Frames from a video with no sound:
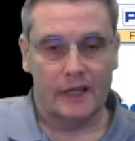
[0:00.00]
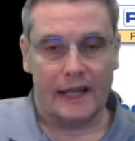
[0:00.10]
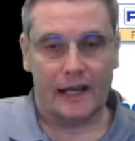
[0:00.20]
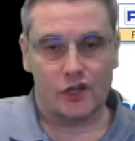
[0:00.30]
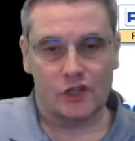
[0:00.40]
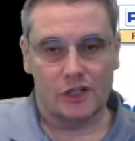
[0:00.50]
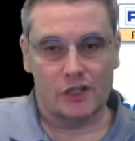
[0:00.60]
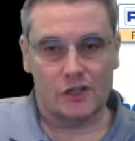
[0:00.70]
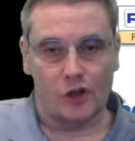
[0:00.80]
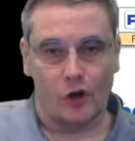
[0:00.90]

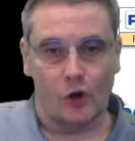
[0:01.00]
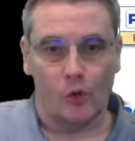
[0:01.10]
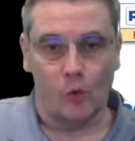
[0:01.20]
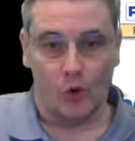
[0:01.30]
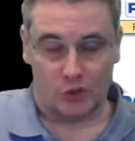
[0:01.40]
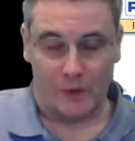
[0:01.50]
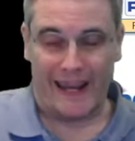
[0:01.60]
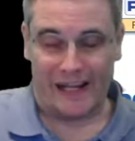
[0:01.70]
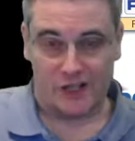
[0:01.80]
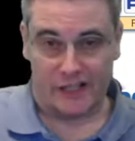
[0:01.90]
Actions are what are we
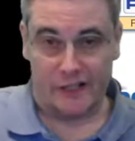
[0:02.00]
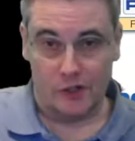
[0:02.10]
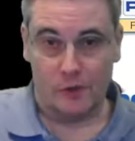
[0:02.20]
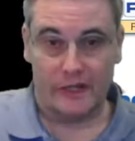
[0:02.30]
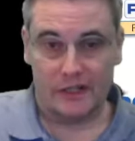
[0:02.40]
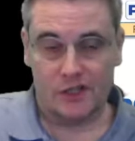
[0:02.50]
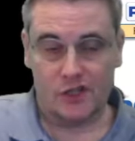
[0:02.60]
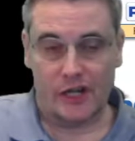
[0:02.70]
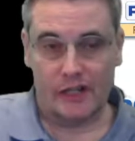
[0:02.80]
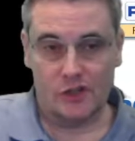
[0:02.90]
actually doing to
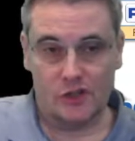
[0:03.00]
change?